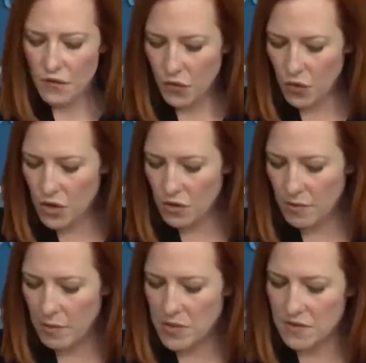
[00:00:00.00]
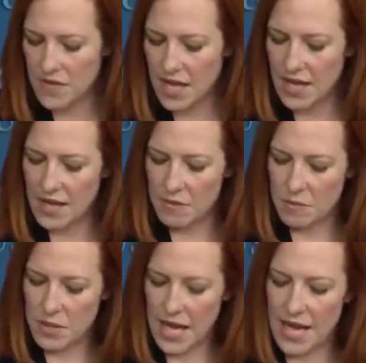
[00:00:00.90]
four who are members of the
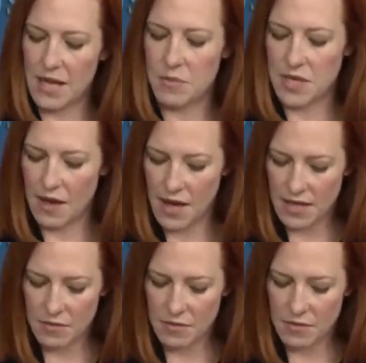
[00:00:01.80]
AAPI